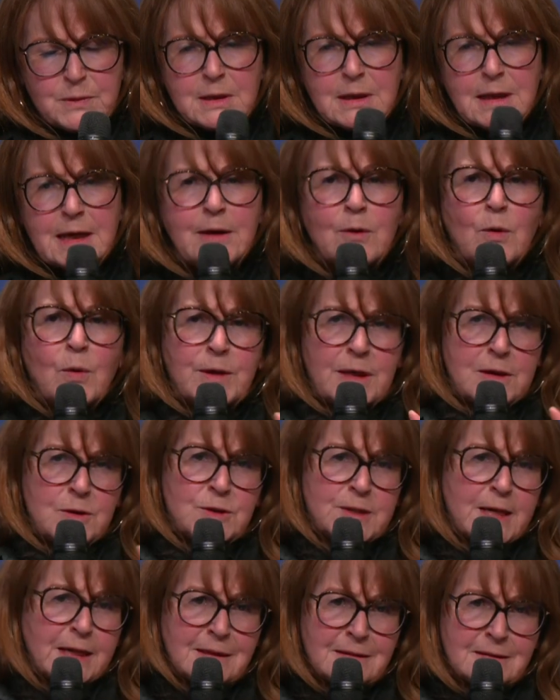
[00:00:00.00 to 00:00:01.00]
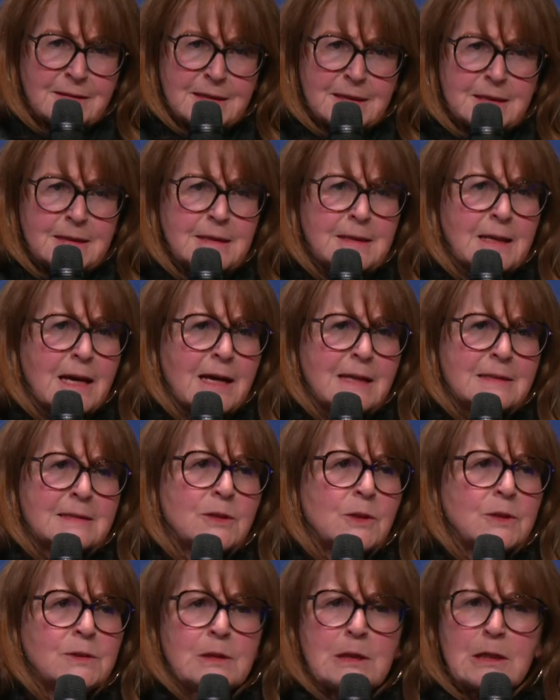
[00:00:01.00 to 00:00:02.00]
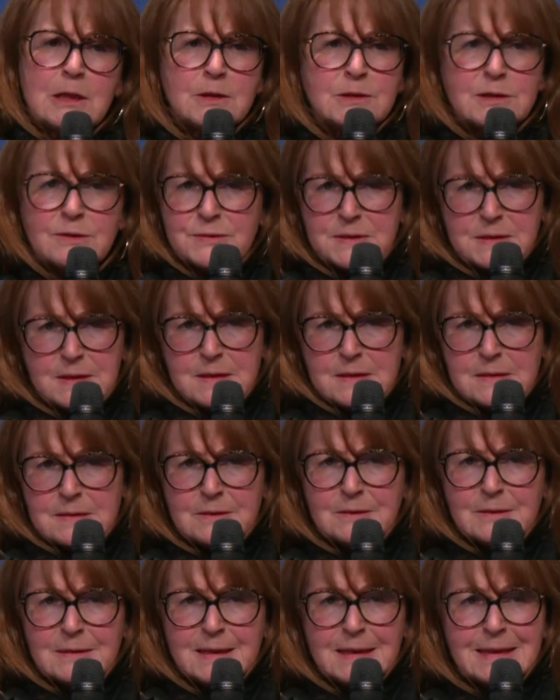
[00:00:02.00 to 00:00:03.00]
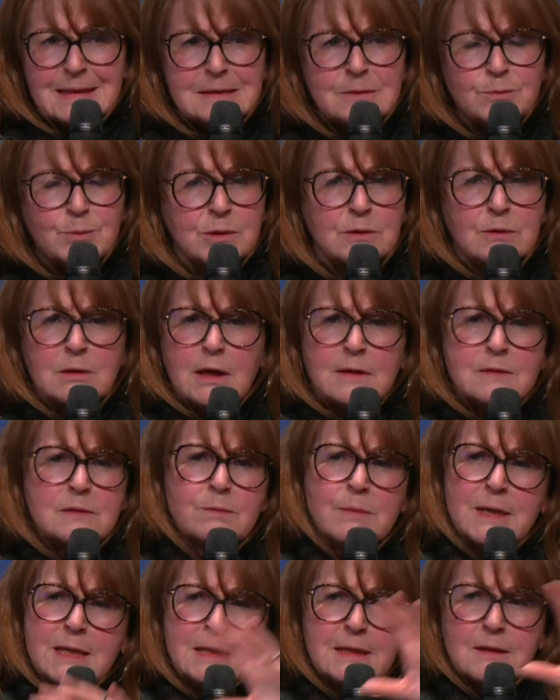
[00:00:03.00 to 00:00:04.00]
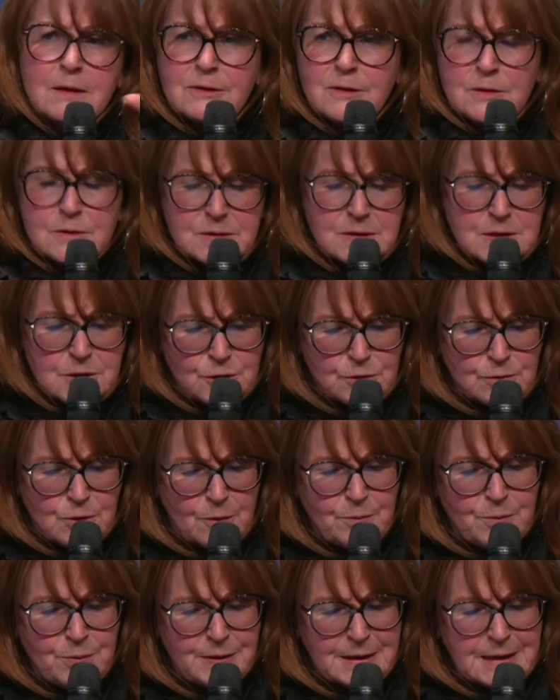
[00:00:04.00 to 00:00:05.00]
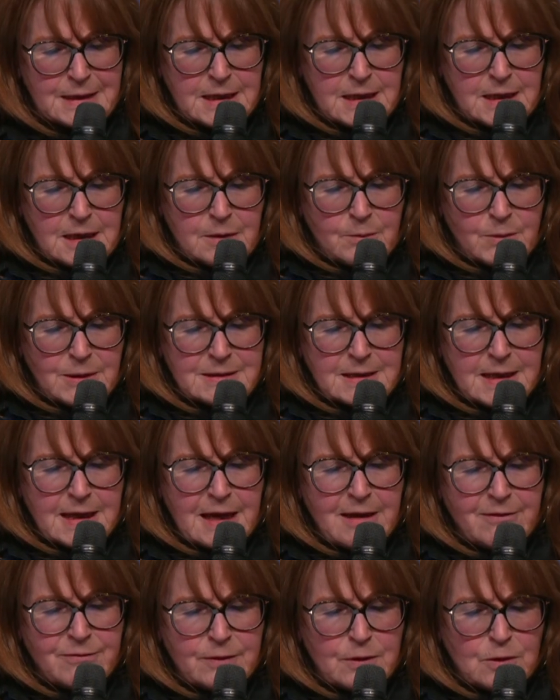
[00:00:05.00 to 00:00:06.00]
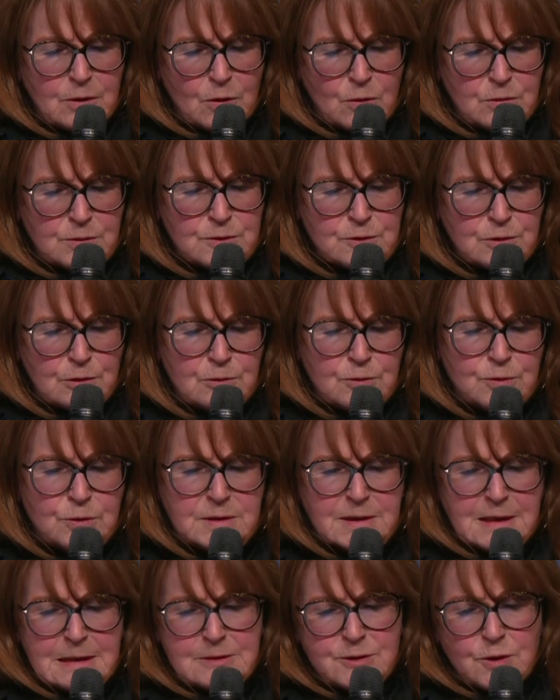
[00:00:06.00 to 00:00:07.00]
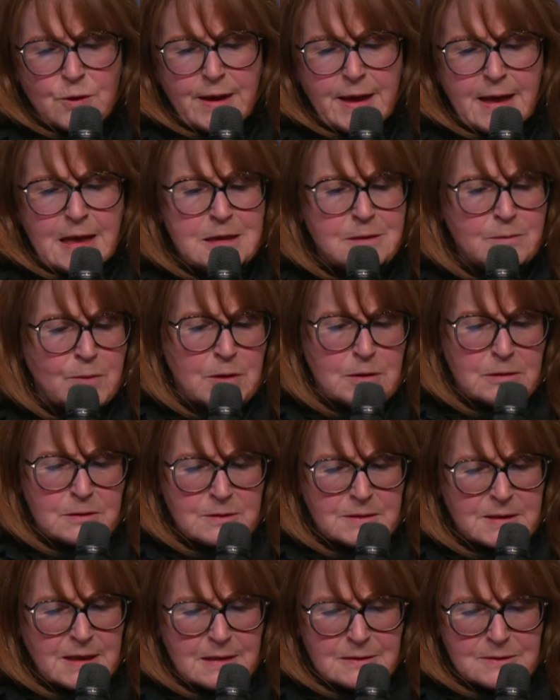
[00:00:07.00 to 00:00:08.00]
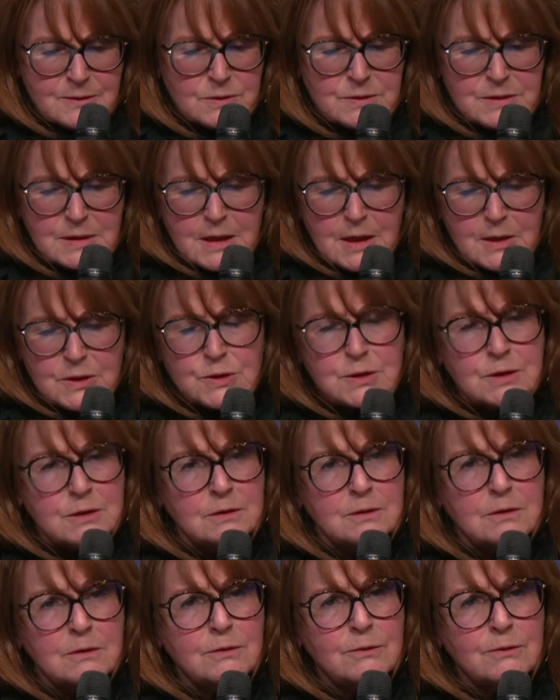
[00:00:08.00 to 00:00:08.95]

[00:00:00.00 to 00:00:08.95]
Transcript: Charité has done a lot of things on that, but as many others in Europe. But I have also looked at the Helmholtz Association